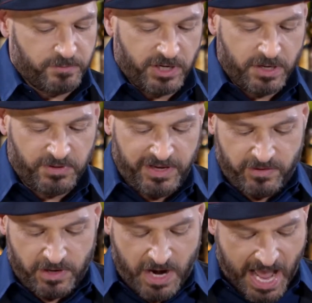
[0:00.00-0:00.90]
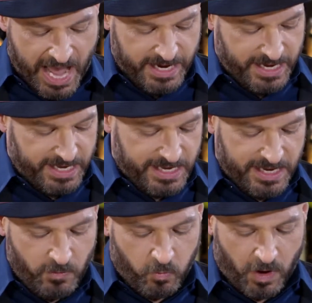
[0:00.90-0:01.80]
familiar, believe it or not,
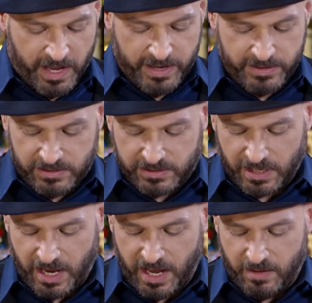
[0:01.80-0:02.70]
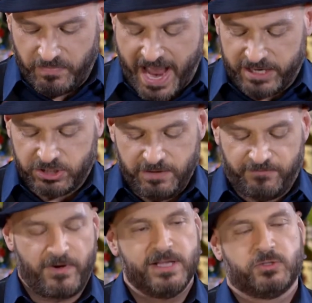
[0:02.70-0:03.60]
he was um, actually
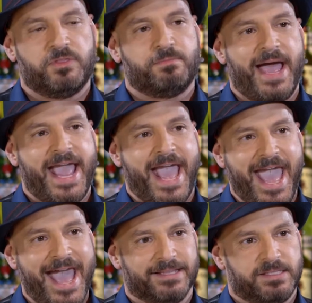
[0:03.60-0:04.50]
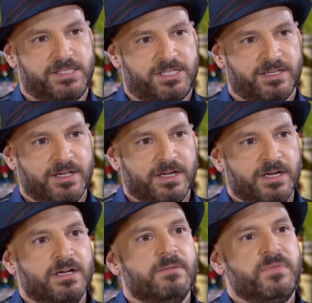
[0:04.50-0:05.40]
friends with my aunt.
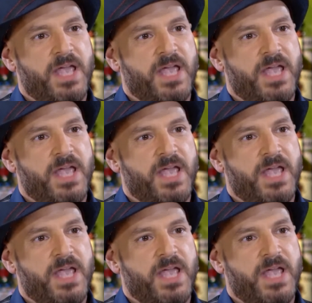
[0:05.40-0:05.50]
Oh.